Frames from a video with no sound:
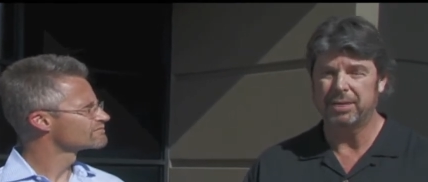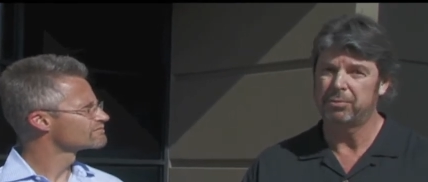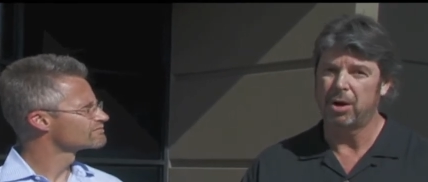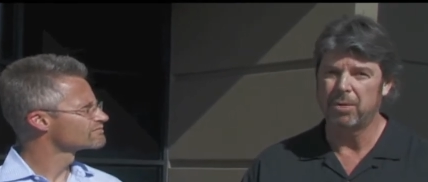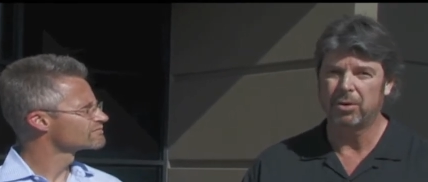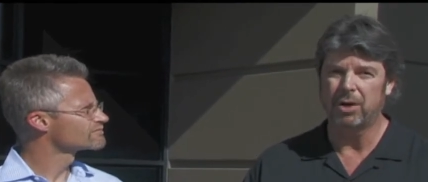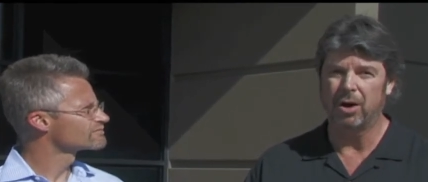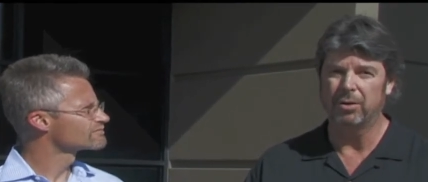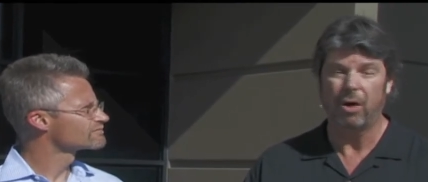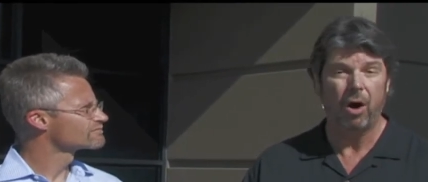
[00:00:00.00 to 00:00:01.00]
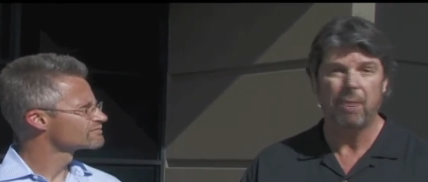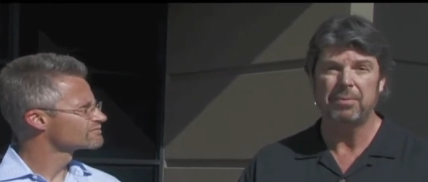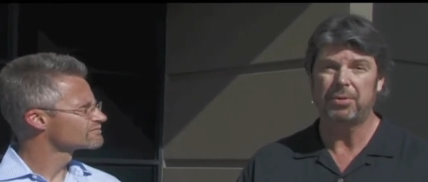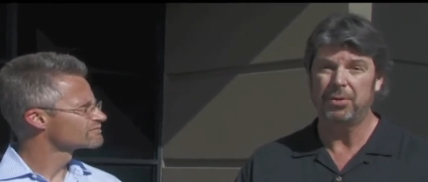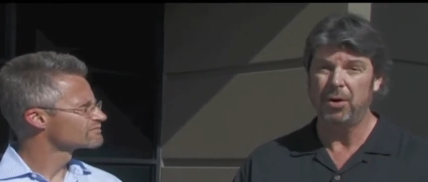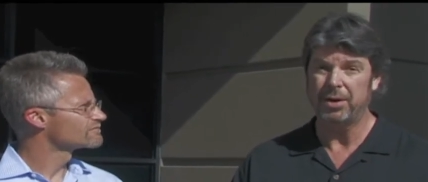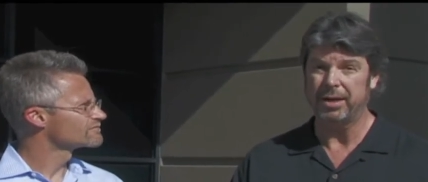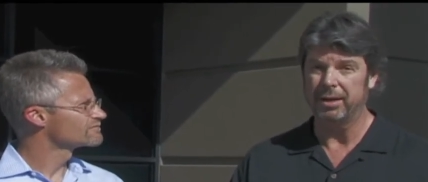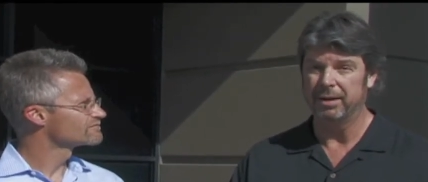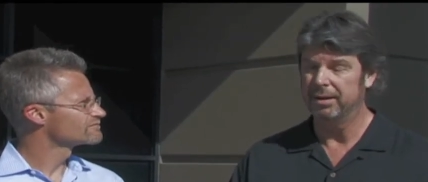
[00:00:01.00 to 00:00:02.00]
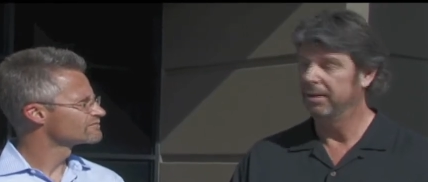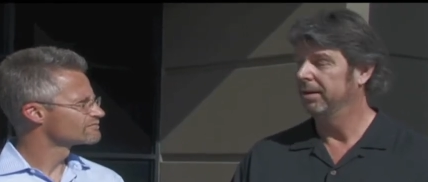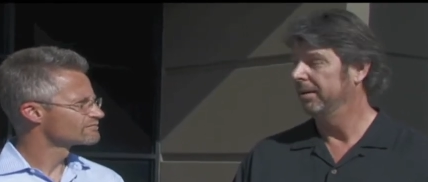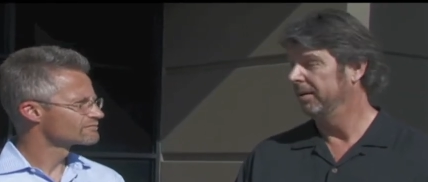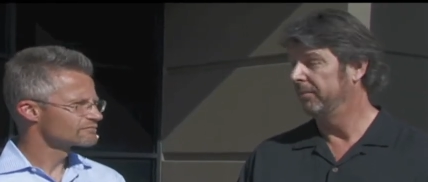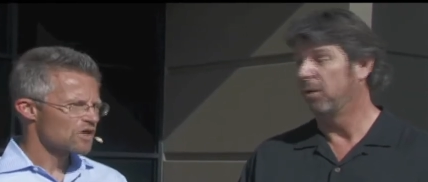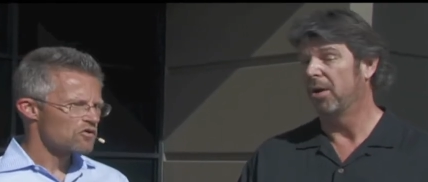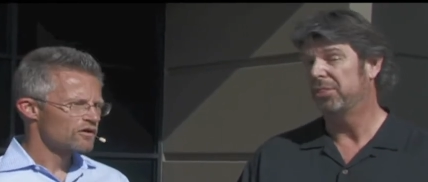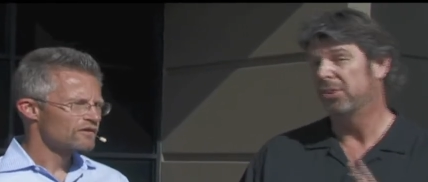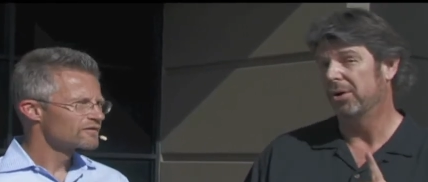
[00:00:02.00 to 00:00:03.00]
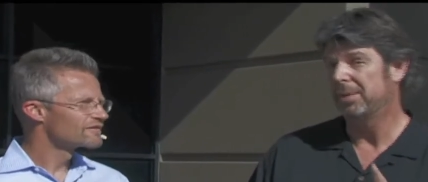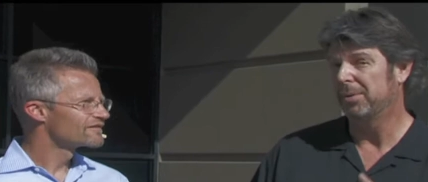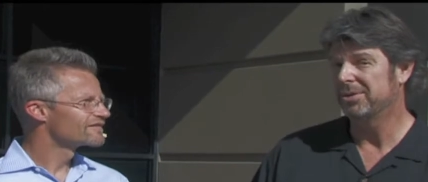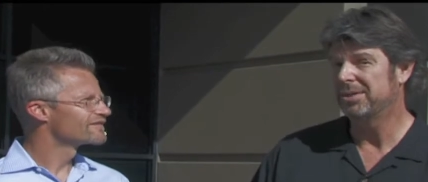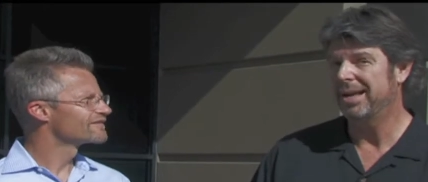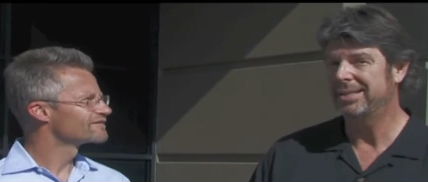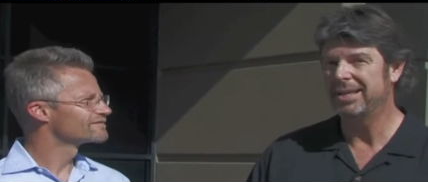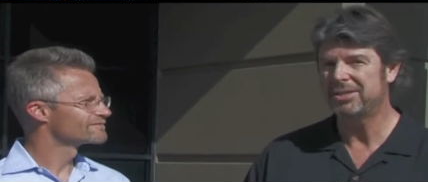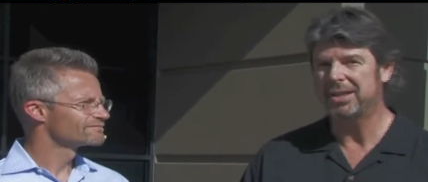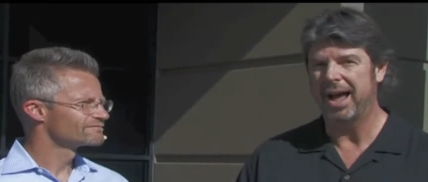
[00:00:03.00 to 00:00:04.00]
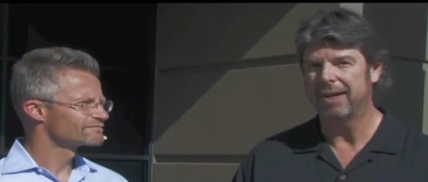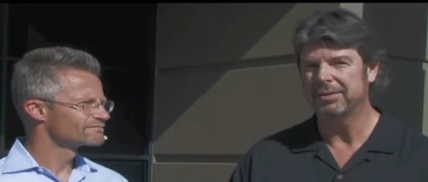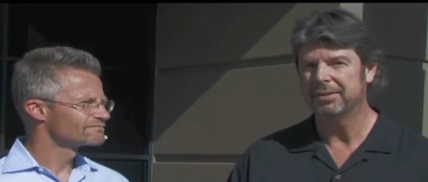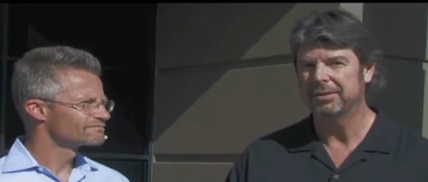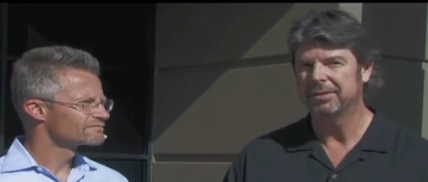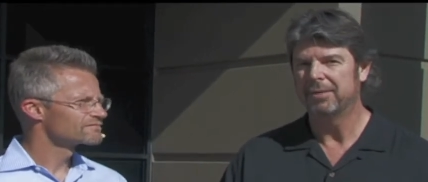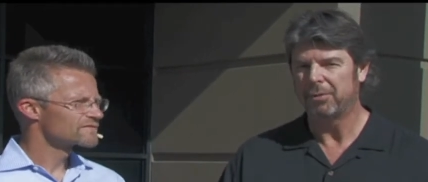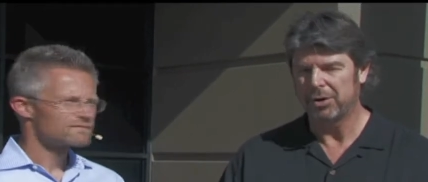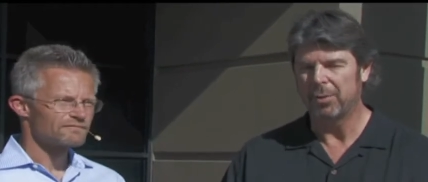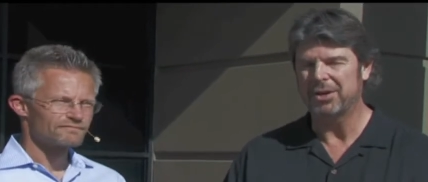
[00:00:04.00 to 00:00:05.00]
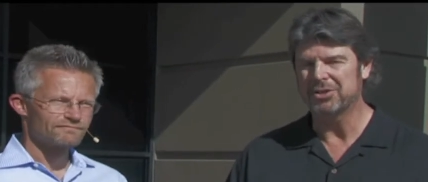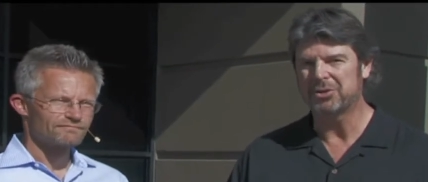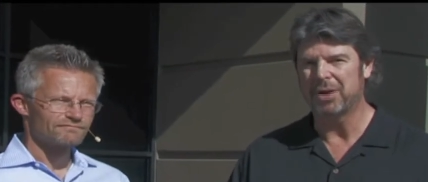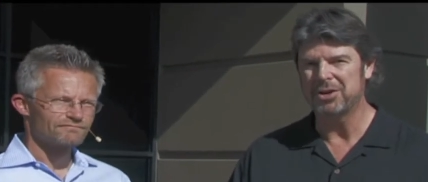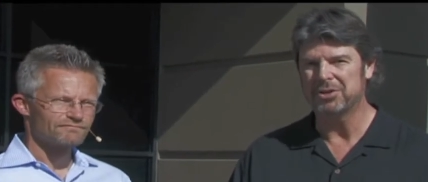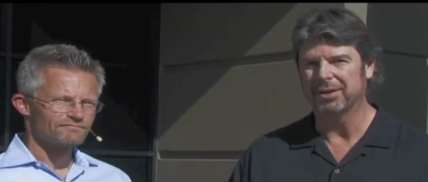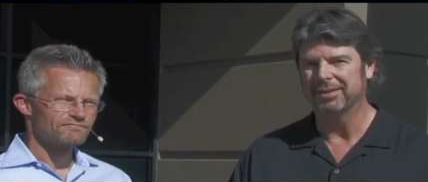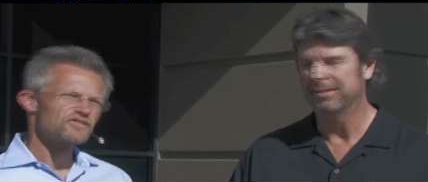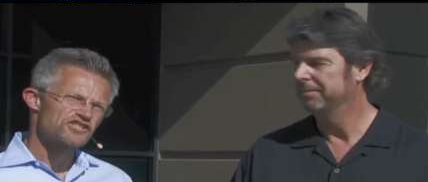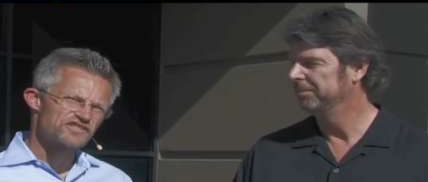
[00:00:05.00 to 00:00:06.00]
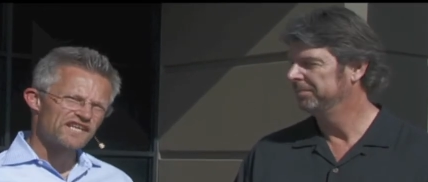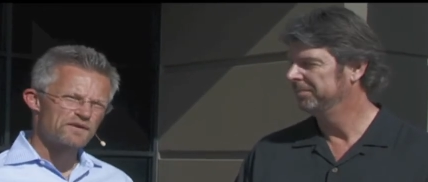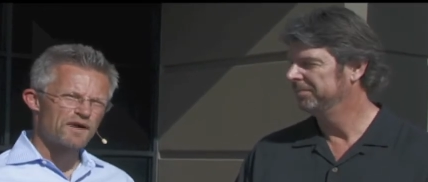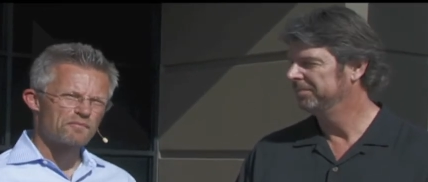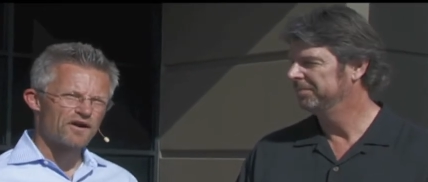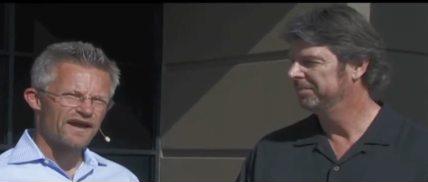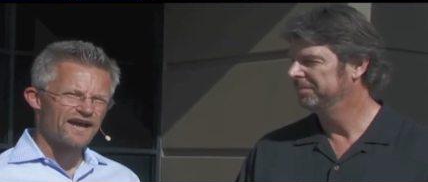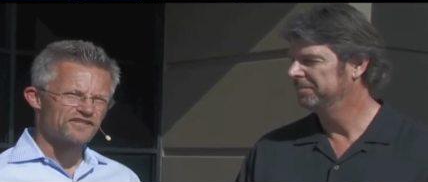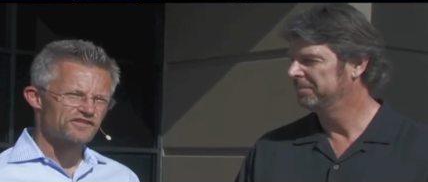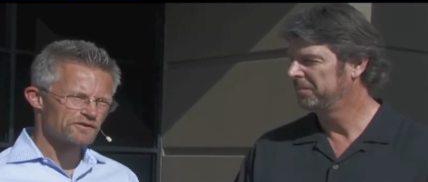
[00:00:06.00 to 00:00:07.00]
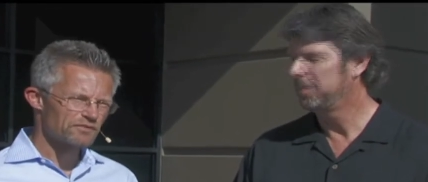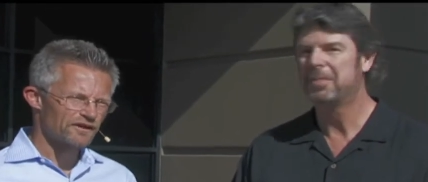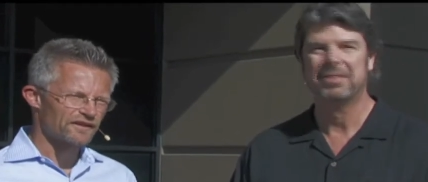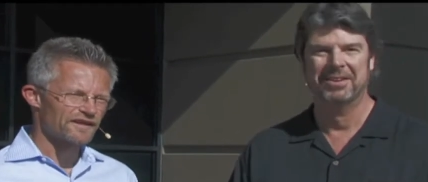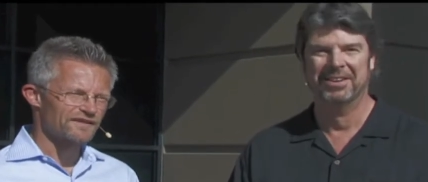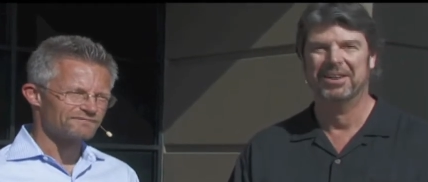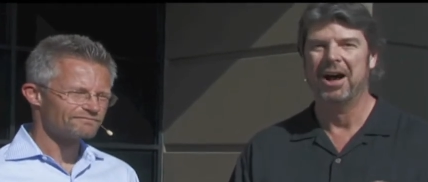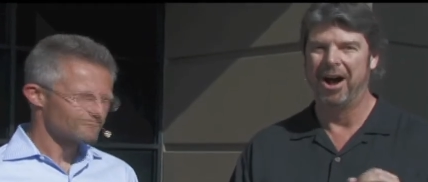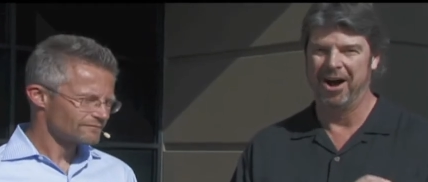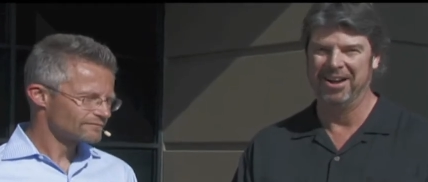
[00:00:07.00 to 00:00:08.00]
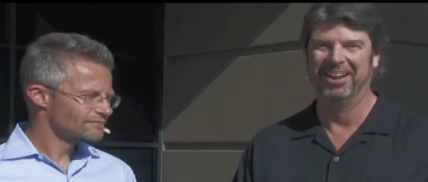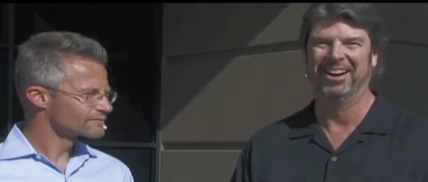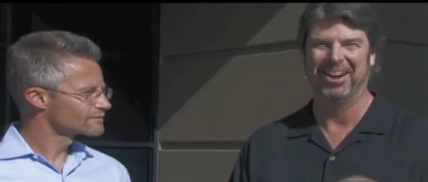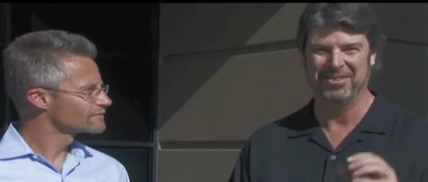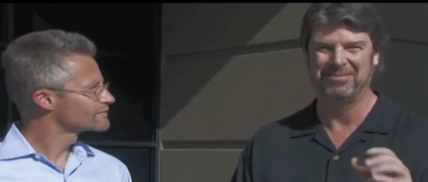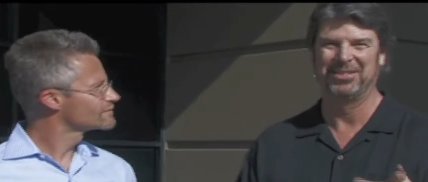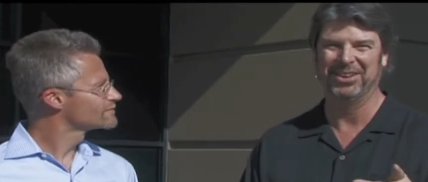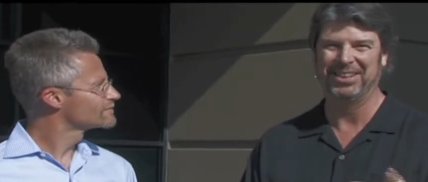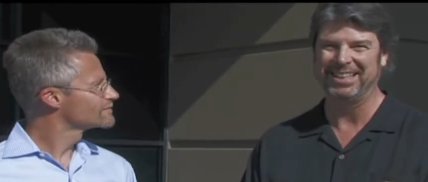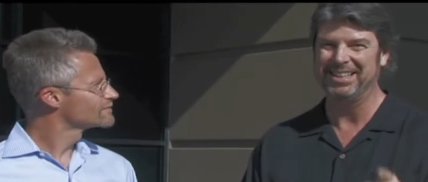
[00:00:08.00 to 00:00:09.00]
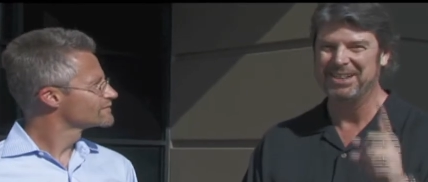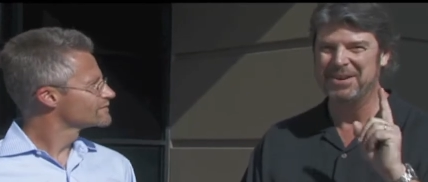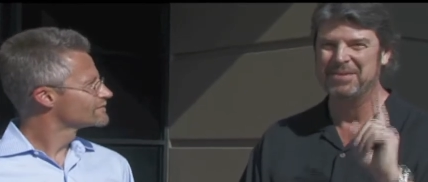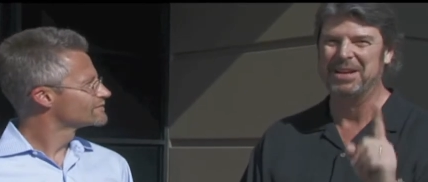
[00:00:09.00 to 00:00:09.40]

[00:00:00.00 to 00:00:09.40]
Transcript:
Speaker 1: the promo code ARM30 for a 30% discount for your registration.
Speaker 2: Just think about my age. Plug that in.
Speaker 1: ARM30,